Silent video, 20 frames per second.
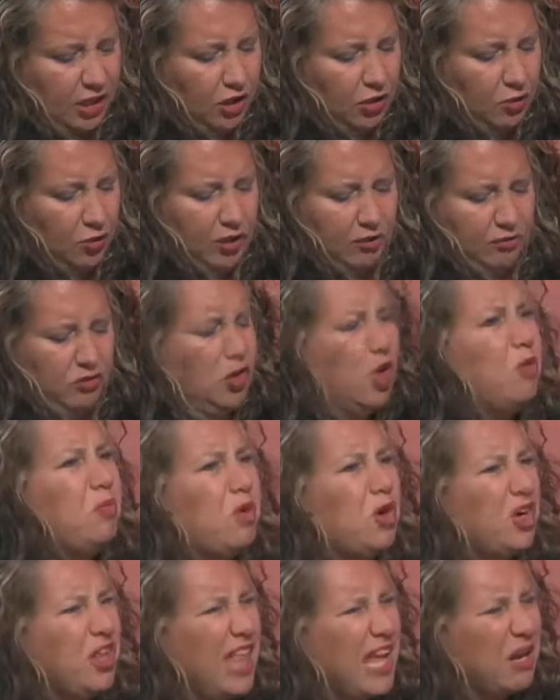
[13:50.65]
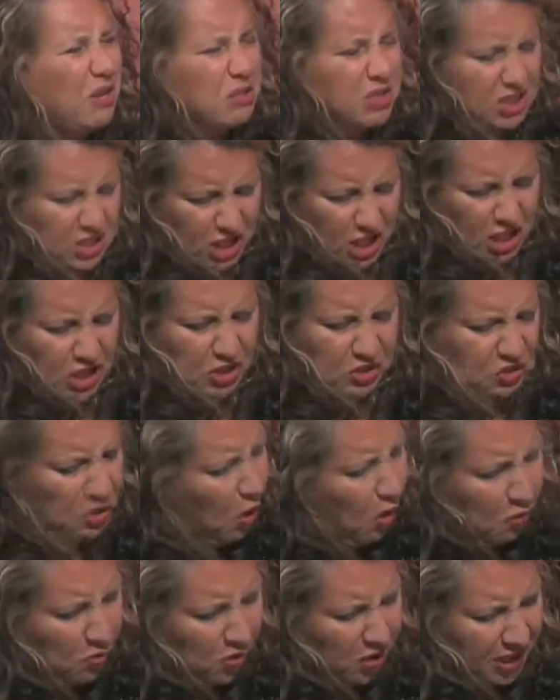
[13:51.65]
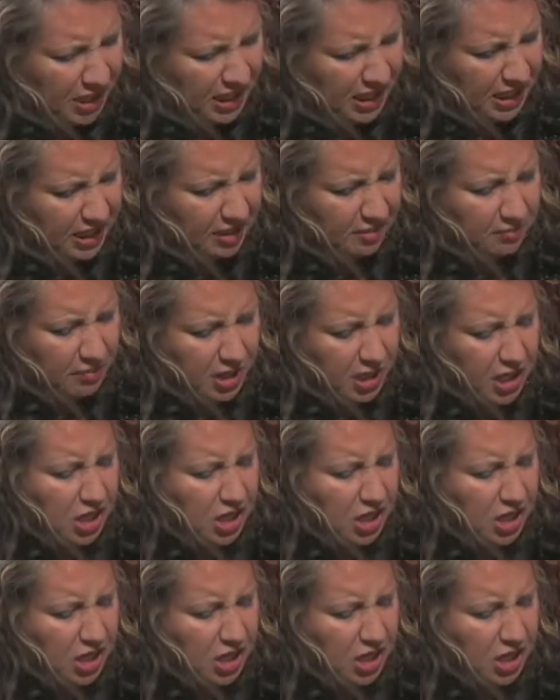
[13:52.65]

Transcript: We have no more allowance, no more income,